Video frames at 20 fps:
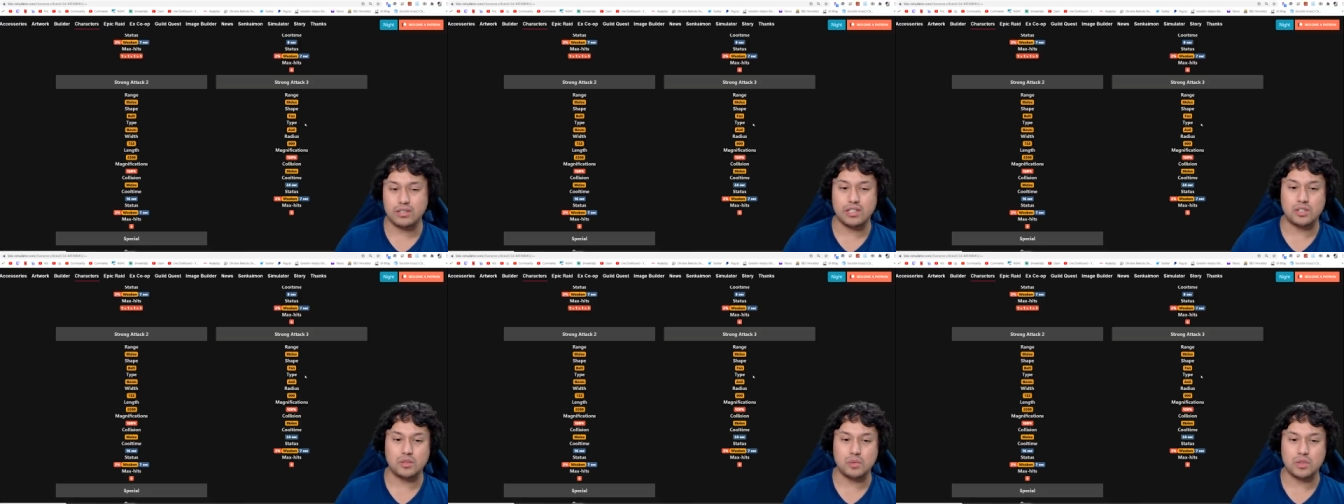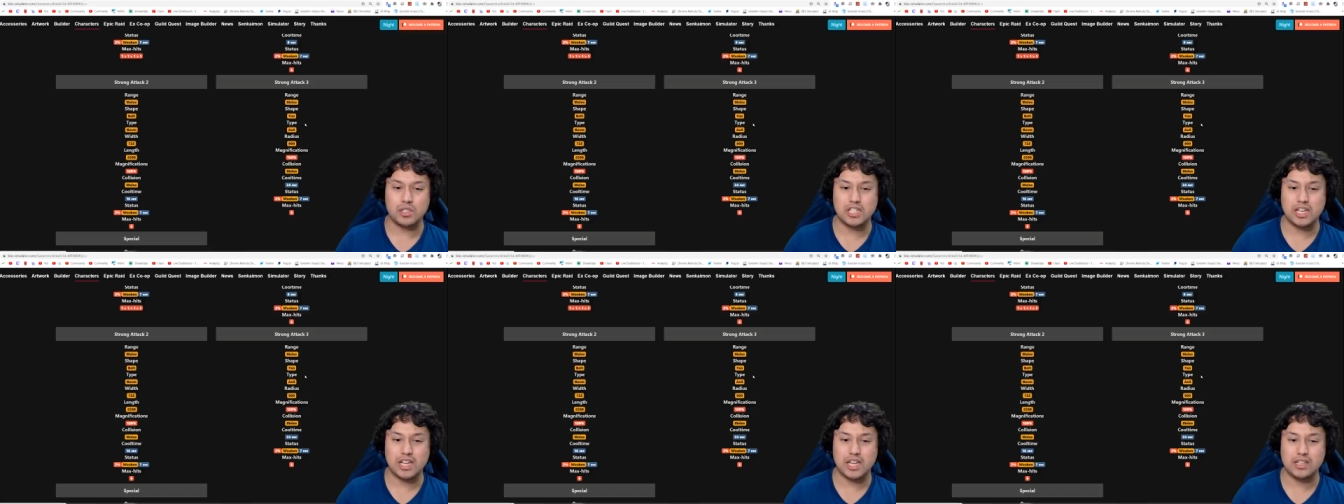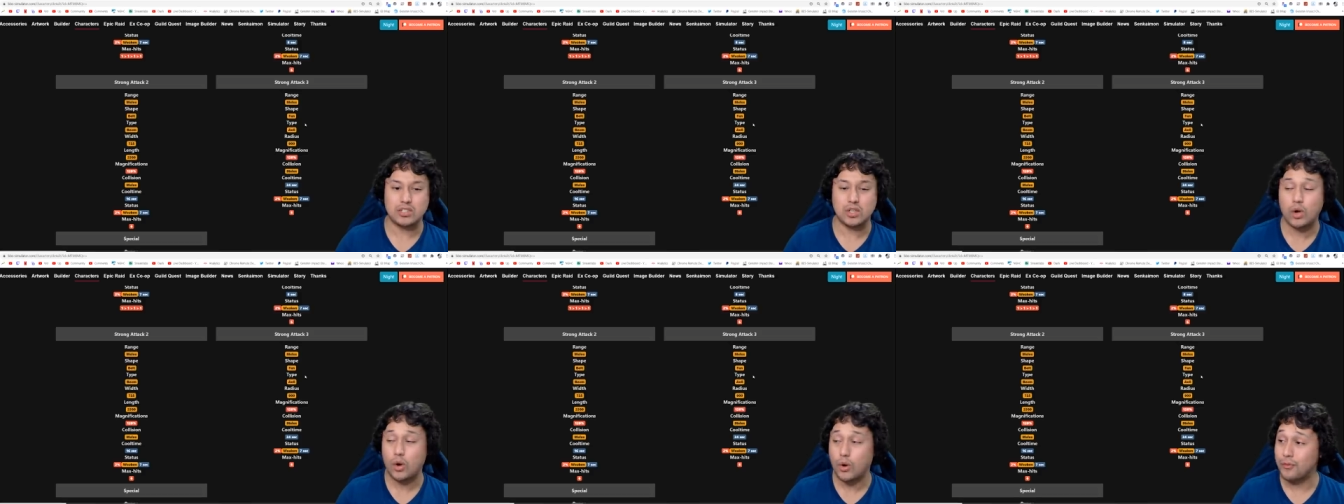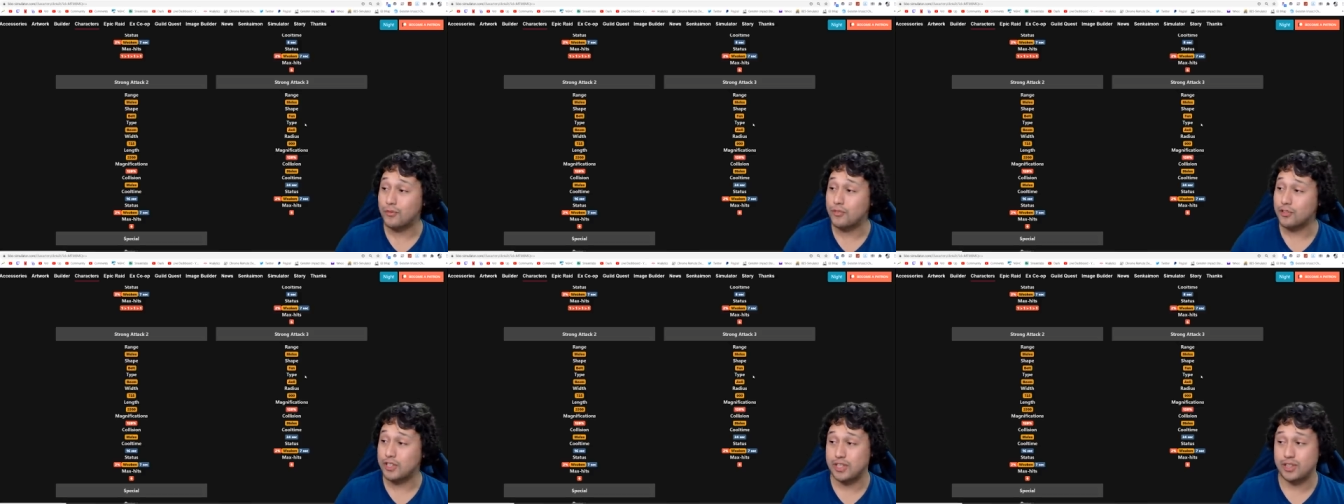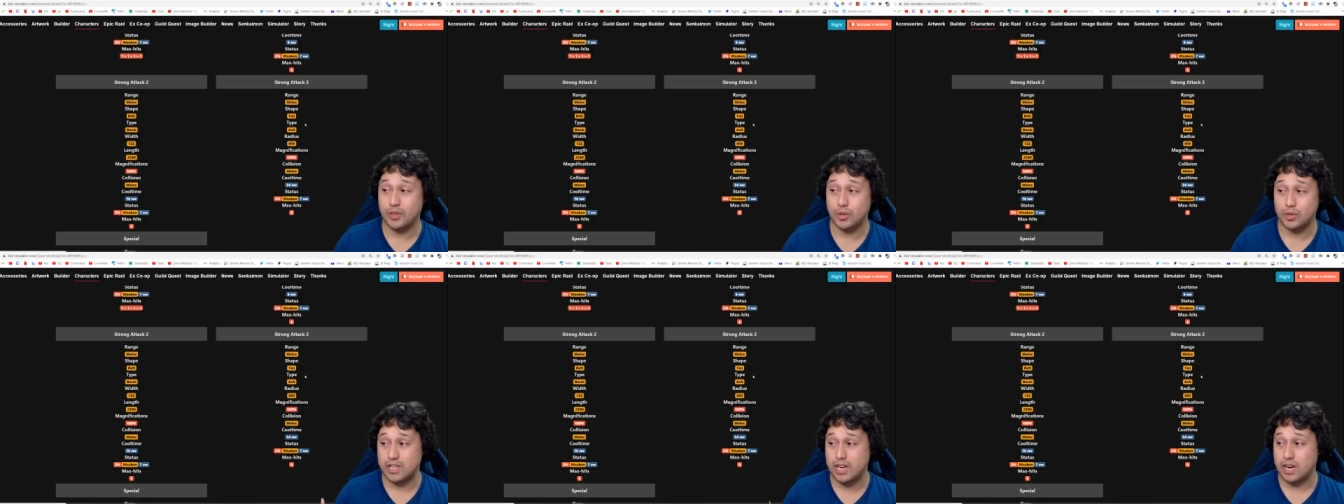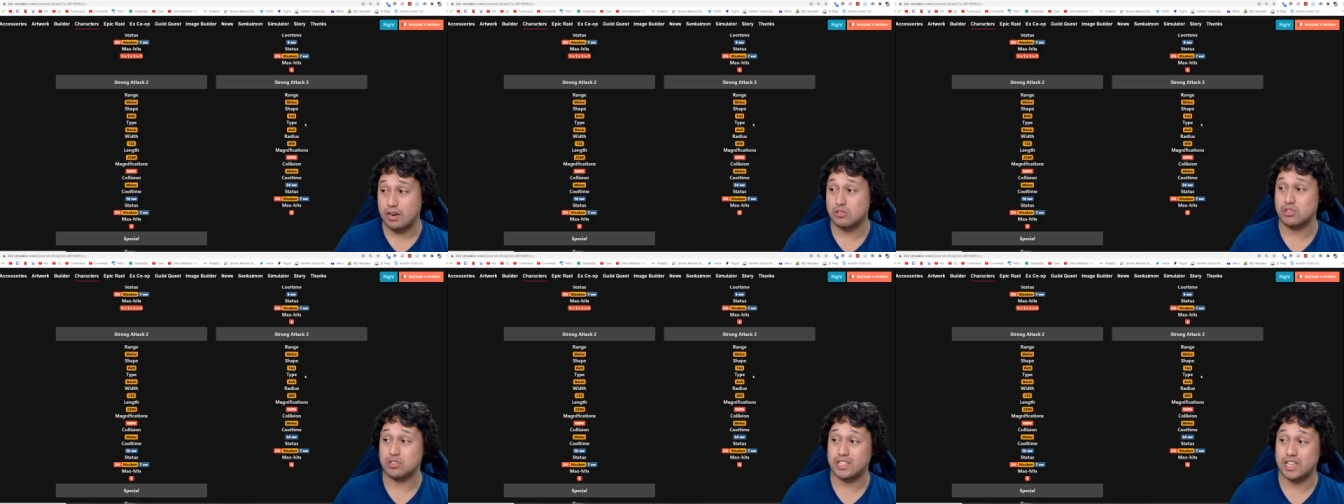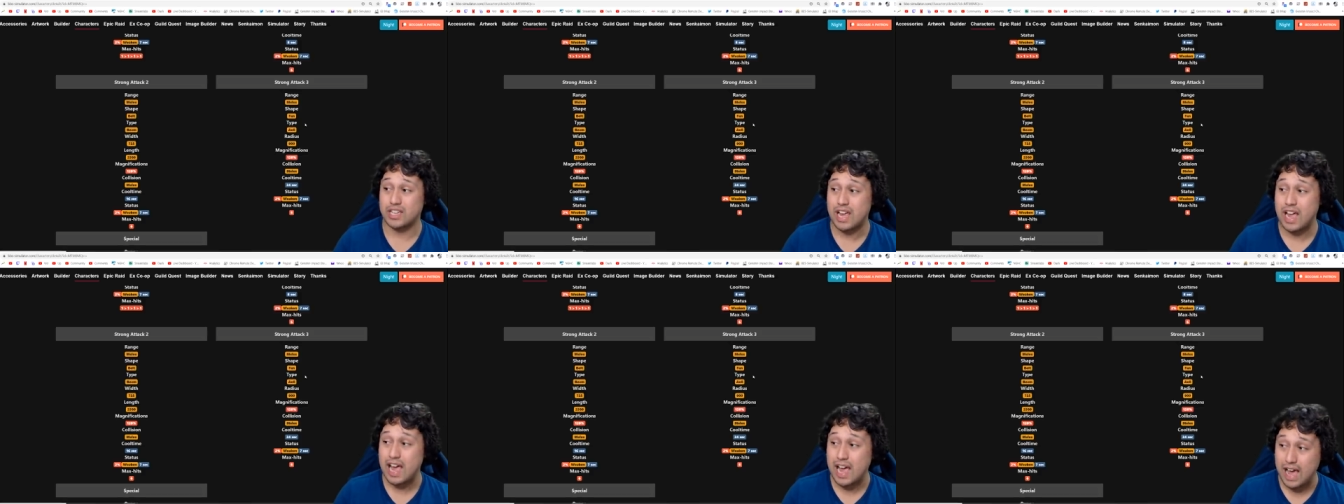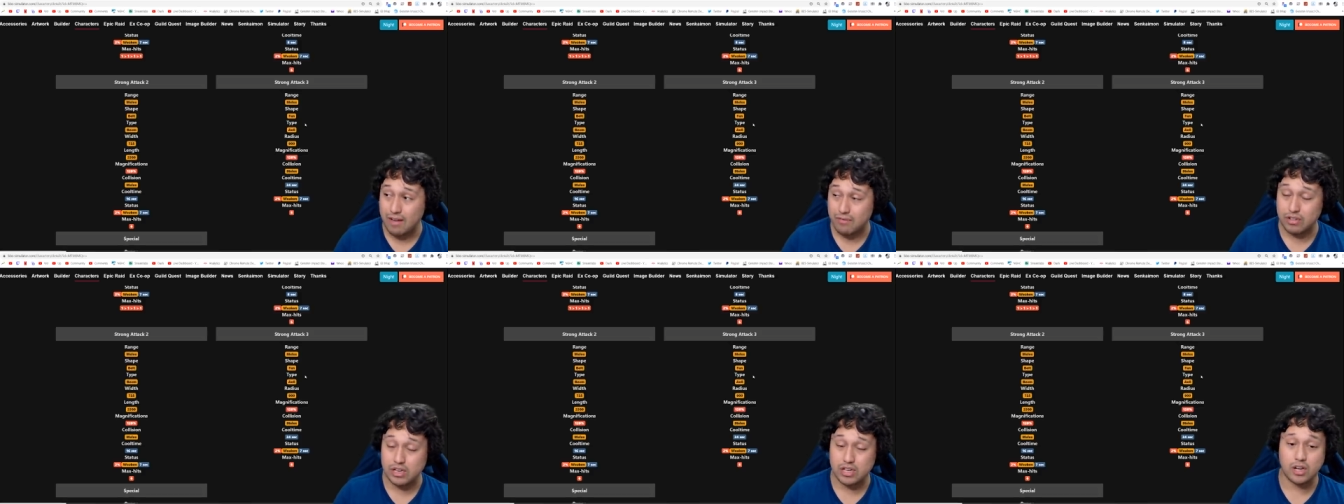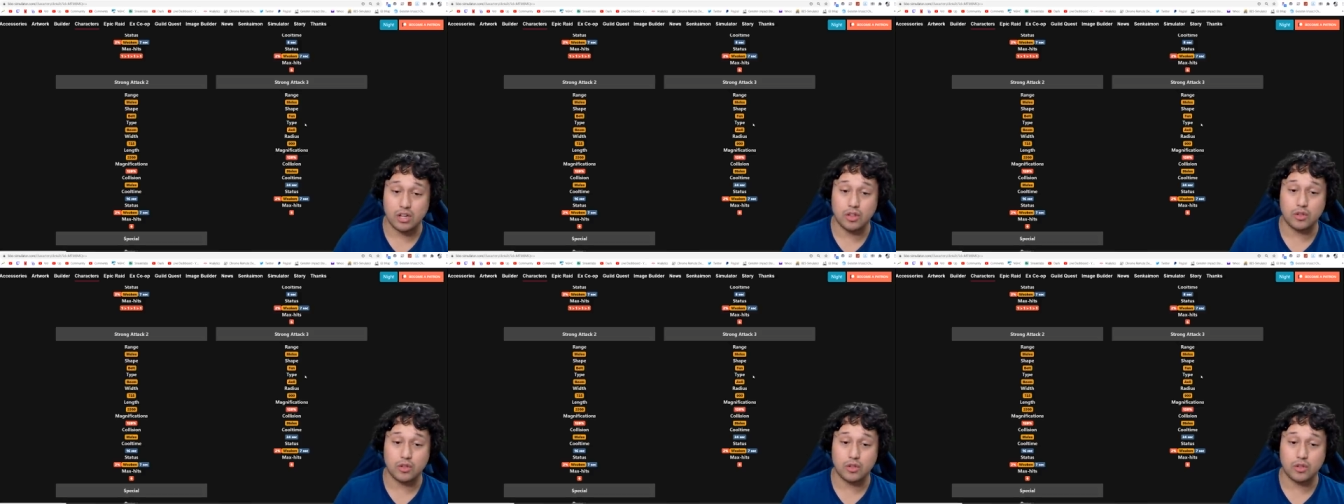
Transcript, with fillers: in which case hopefully those characters get Havoc,